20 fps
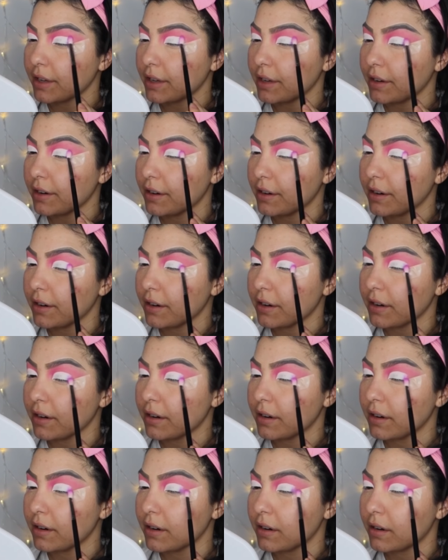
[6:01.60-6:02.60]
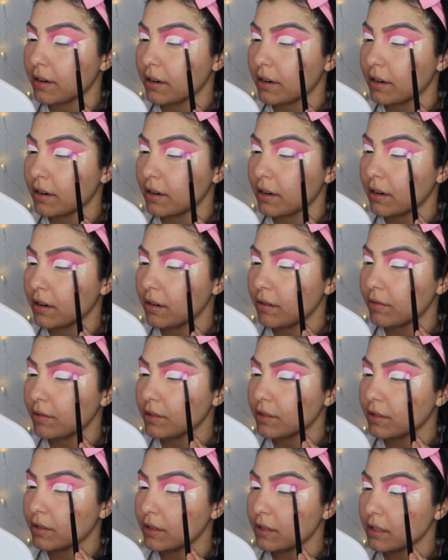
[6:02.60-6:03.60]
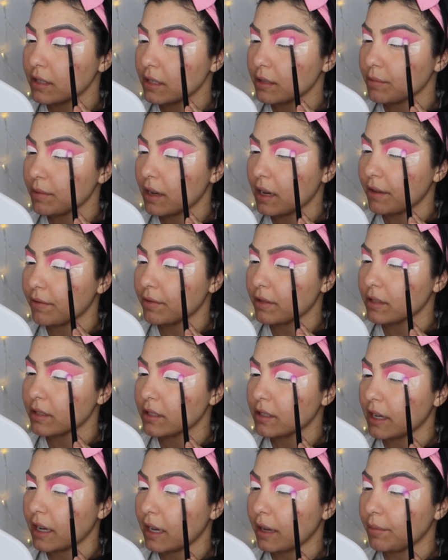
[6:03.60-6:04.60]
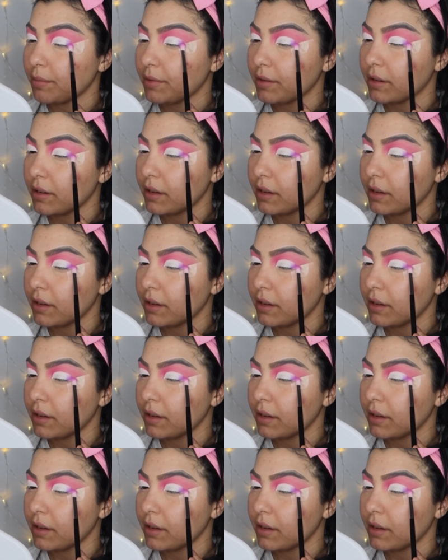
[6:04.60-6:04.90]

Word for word: here. As good as is, we have this tape.